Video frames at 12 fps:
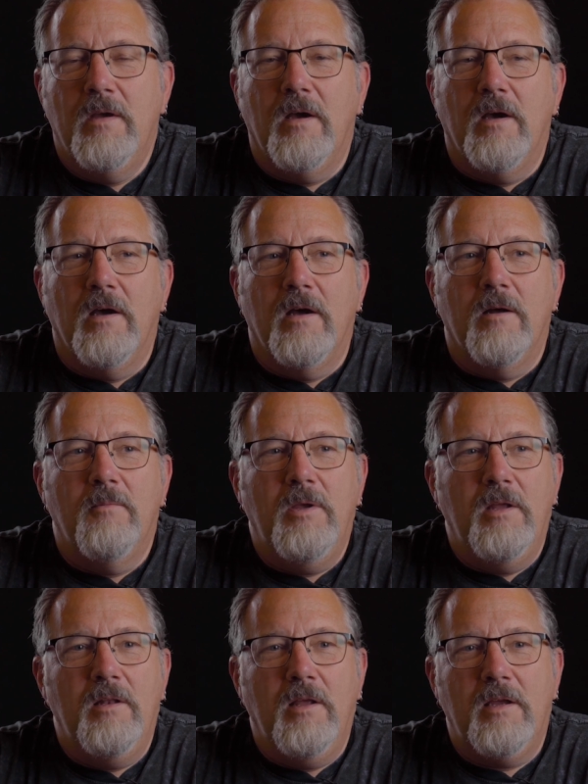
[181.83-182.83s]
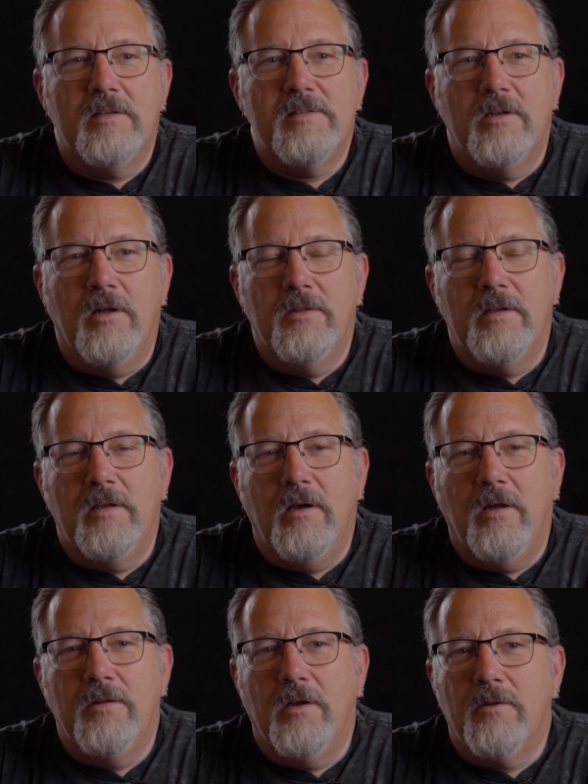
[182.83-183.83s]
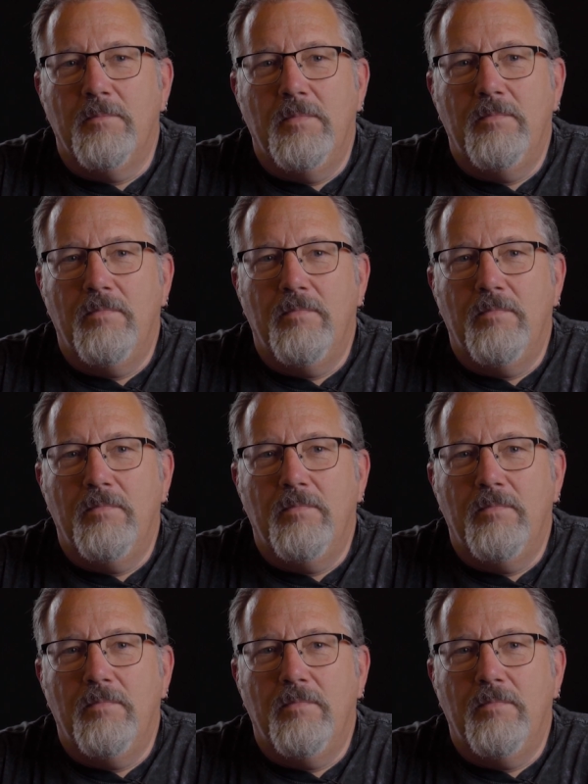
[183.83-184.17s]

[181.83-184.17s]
And like I said, all the other